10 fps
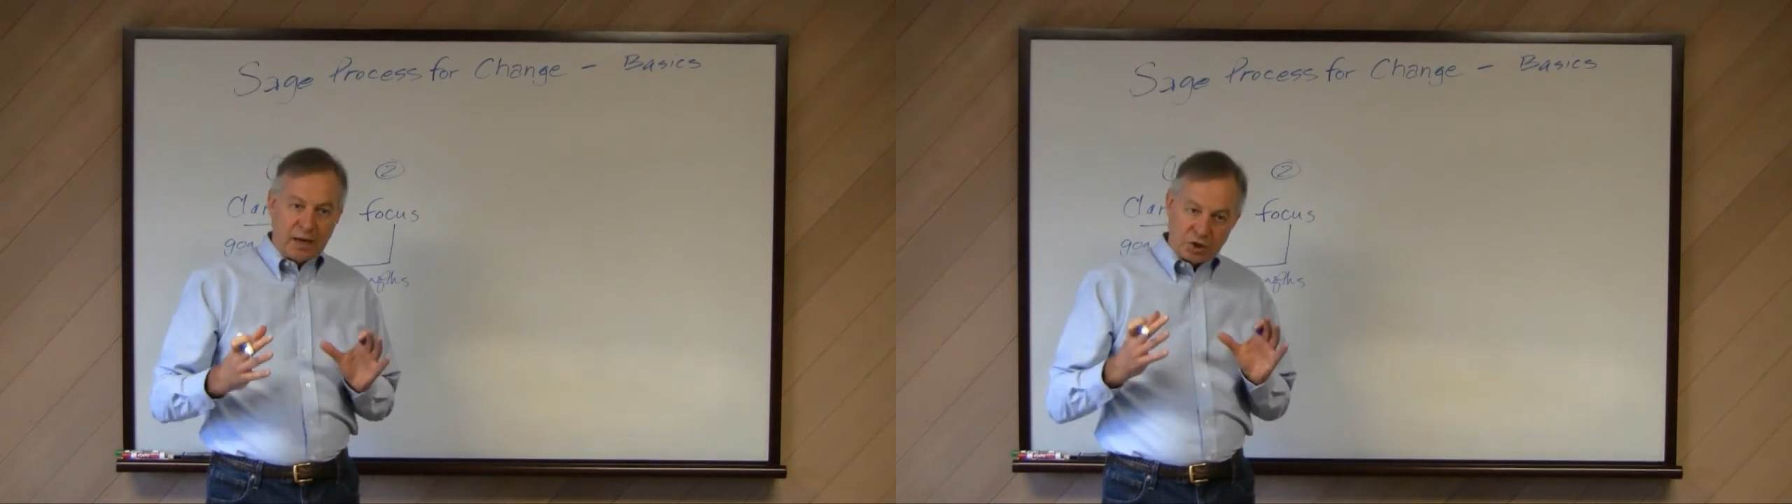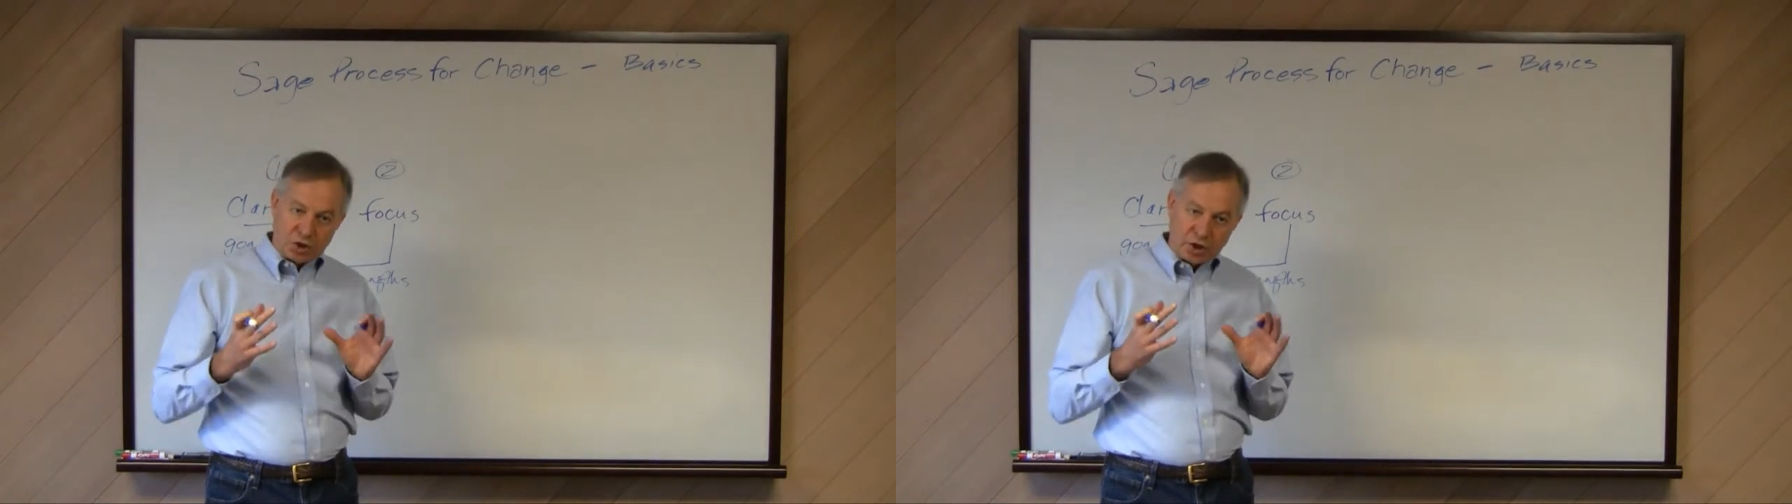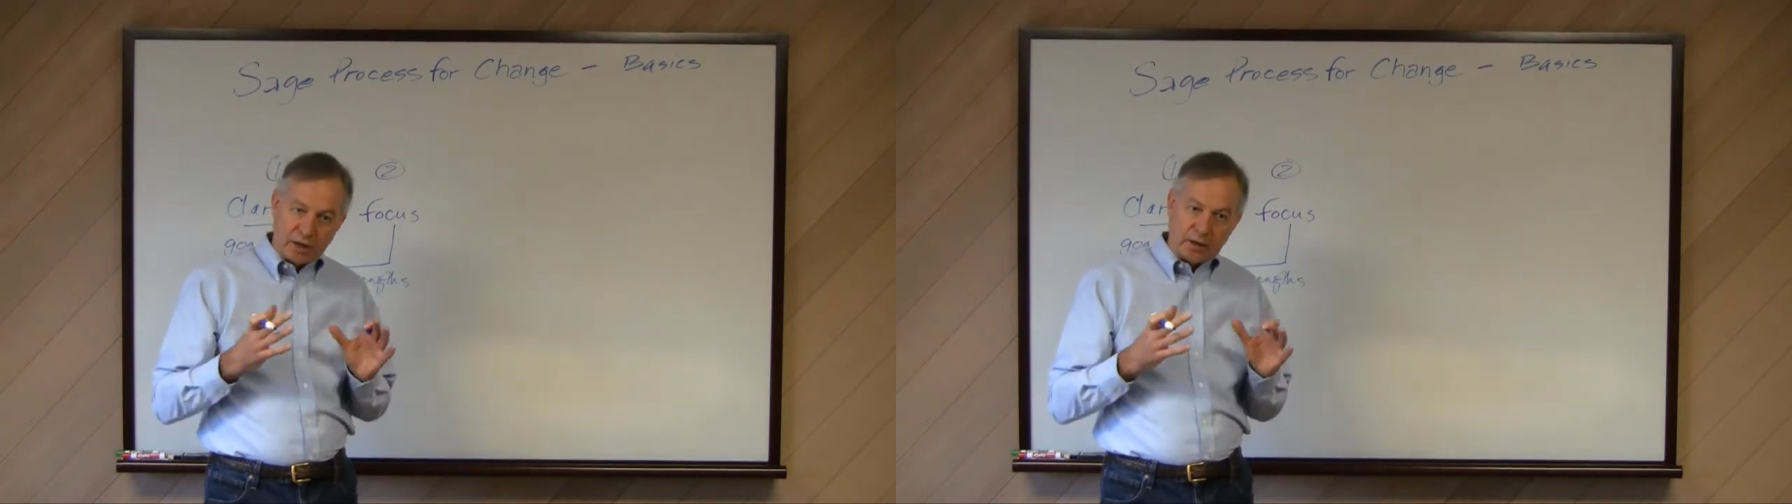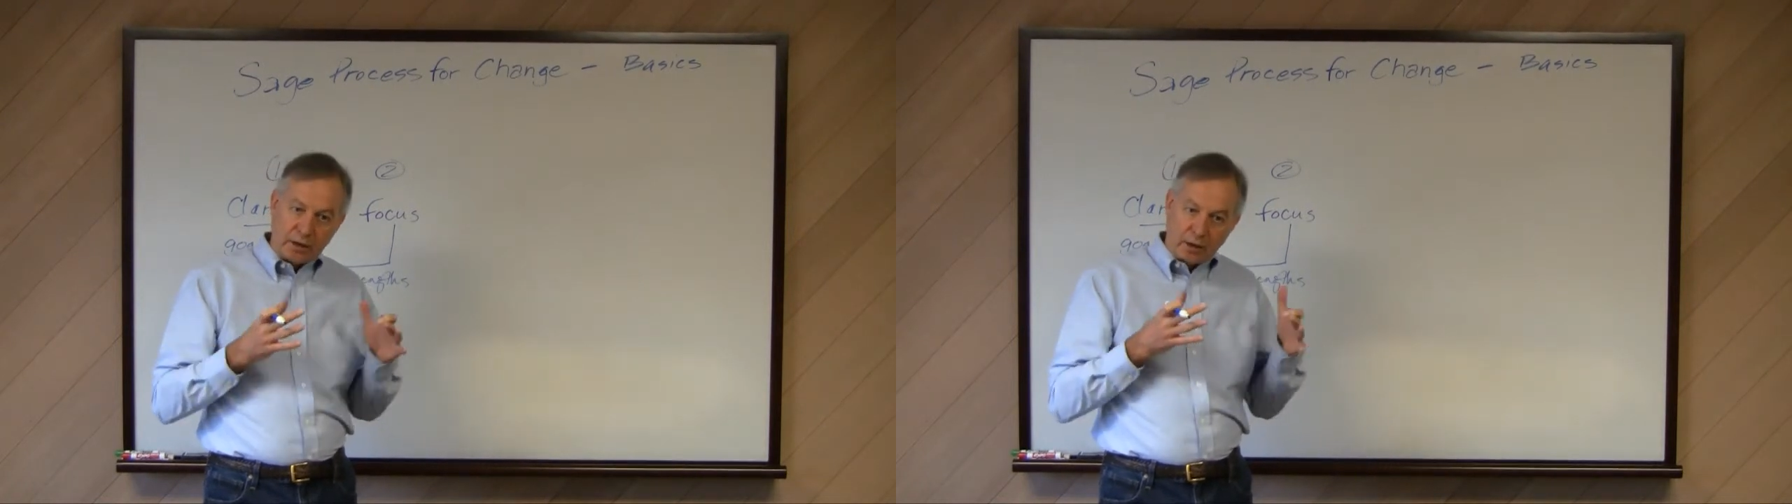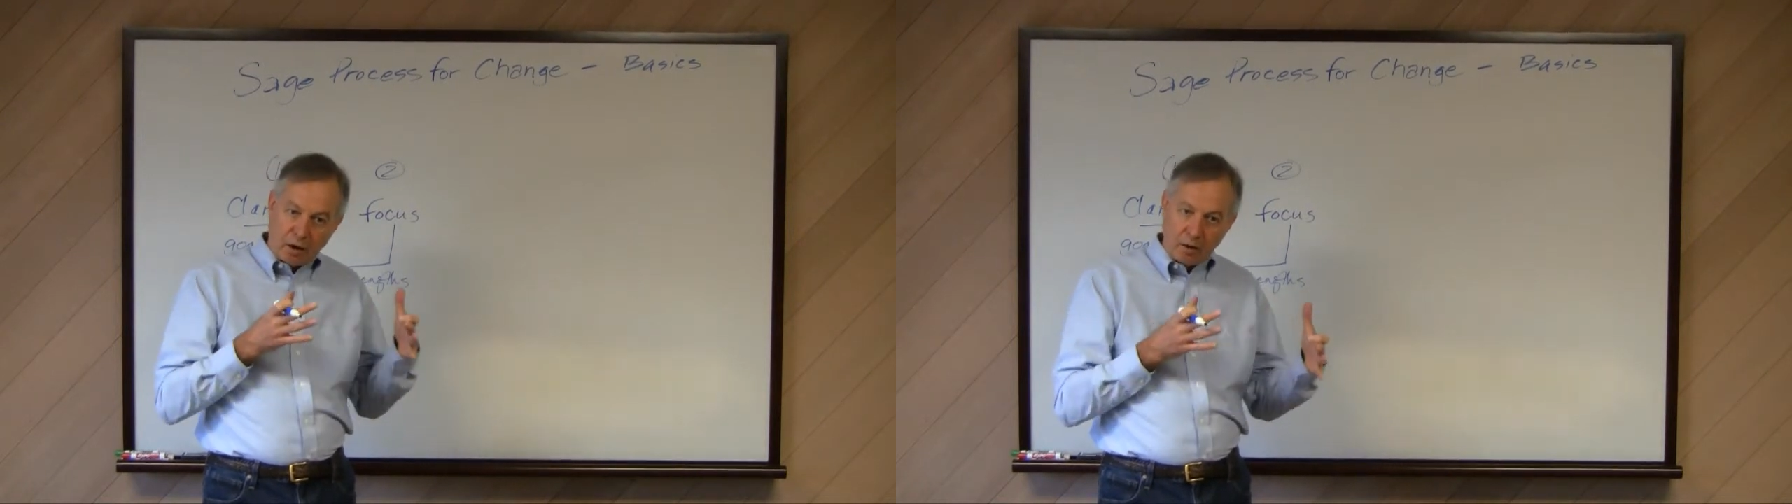and
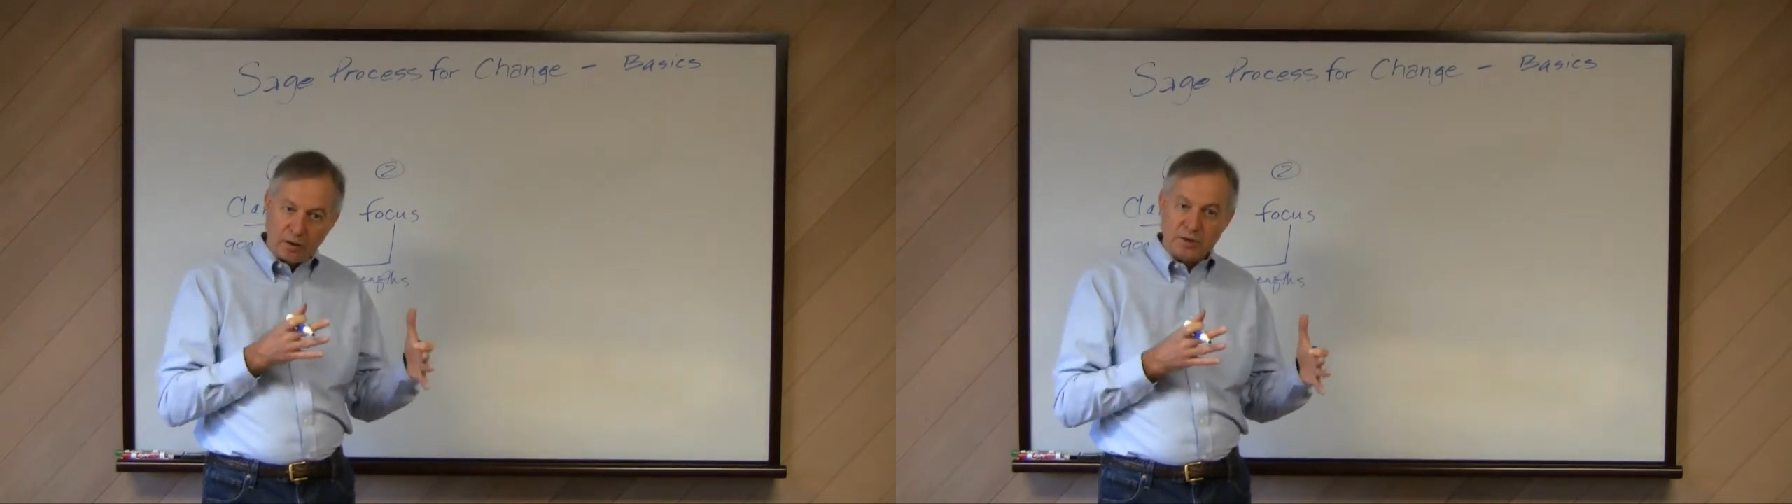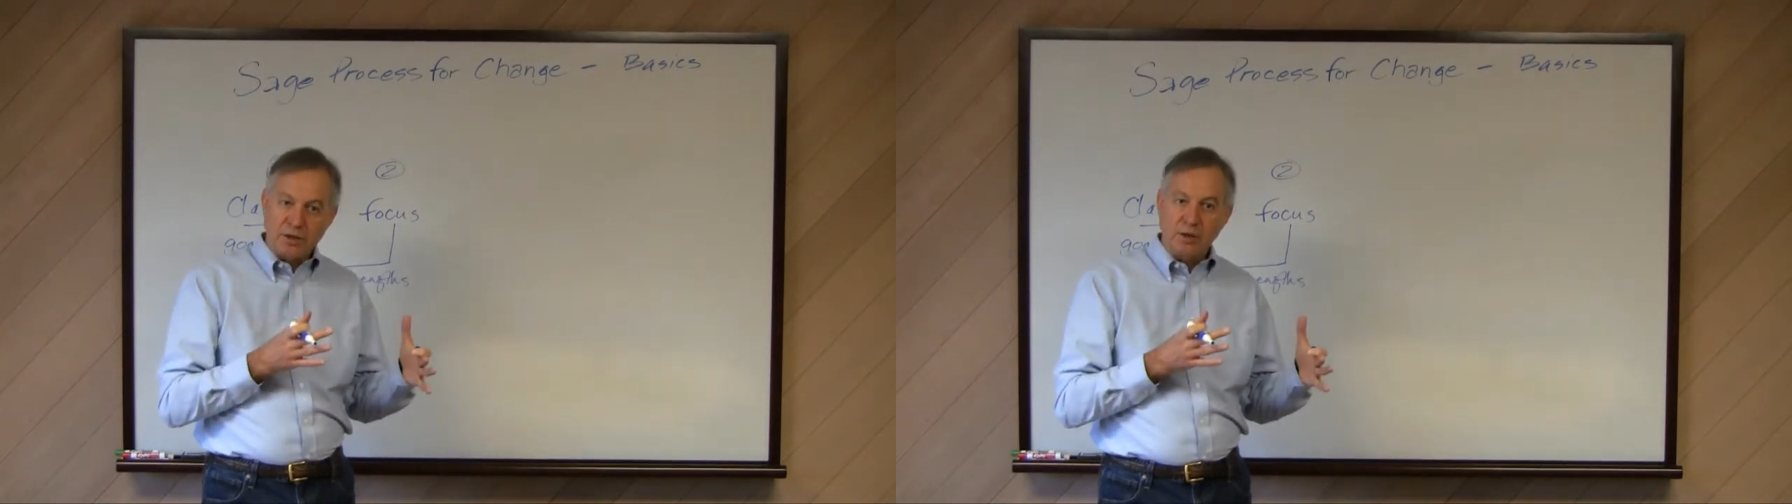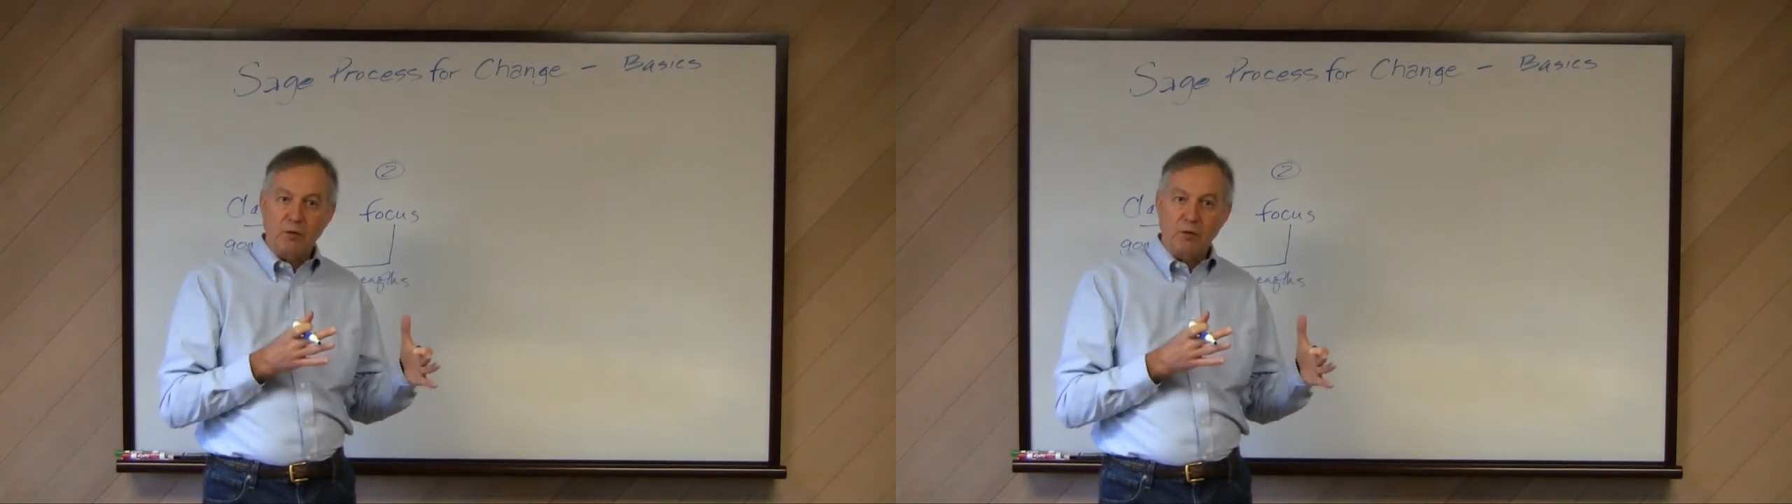channeling and harnessing